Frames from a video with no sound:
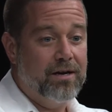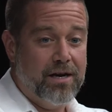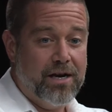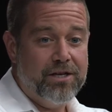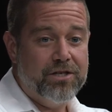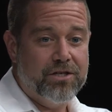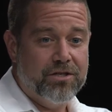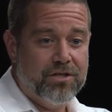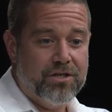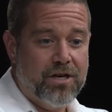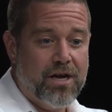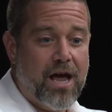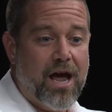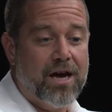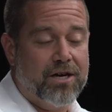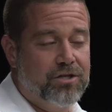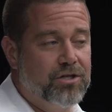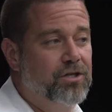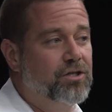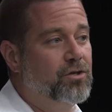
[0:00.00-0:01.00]
an agency
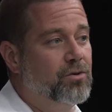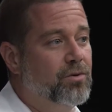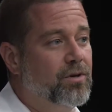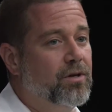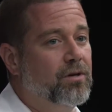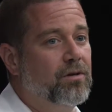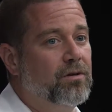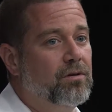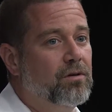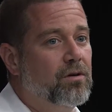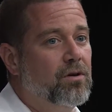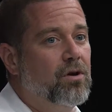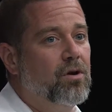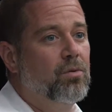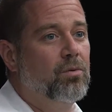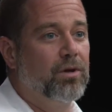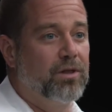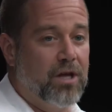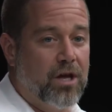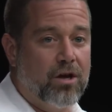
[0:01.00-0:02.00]
actually doing
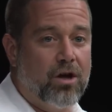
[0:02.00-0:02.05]
what